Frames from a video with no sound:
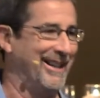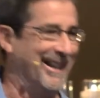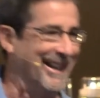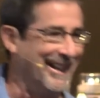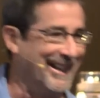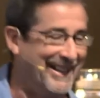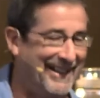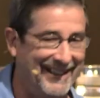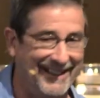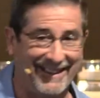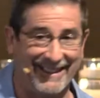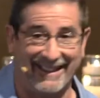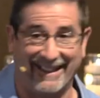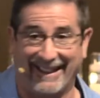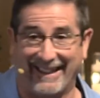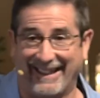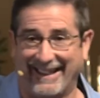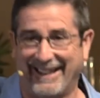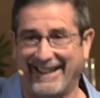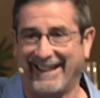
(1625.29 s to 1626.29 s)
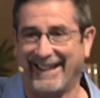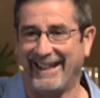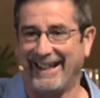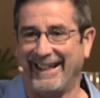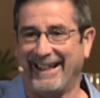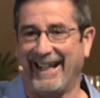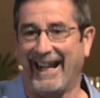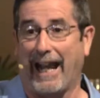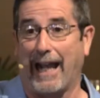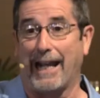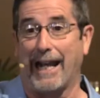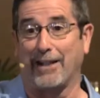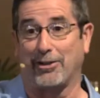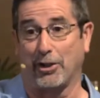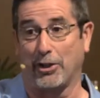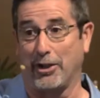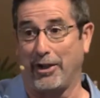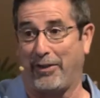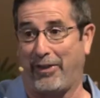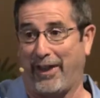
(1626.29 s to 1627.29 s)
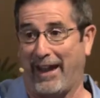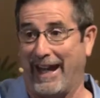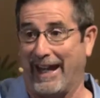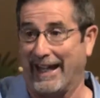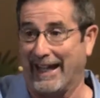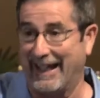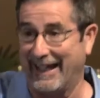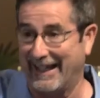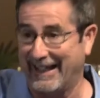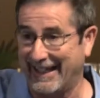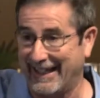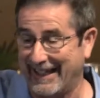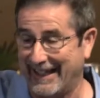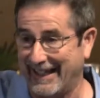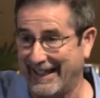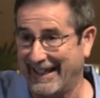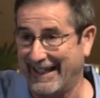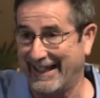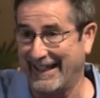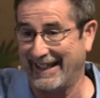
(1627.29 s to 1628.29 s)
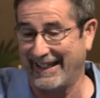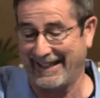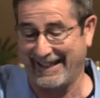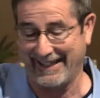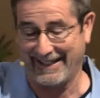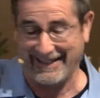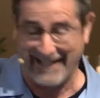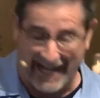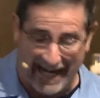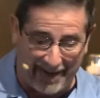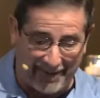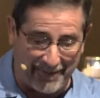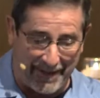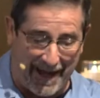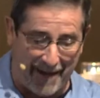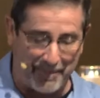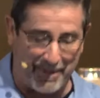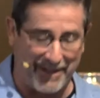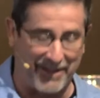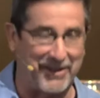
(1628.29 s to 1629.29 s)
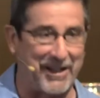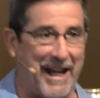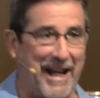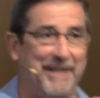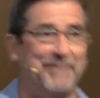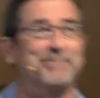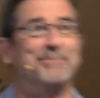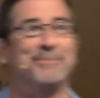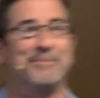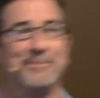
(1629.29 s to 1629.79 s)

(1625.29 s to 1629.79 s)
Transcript: and that's a good thing. Now, that being said,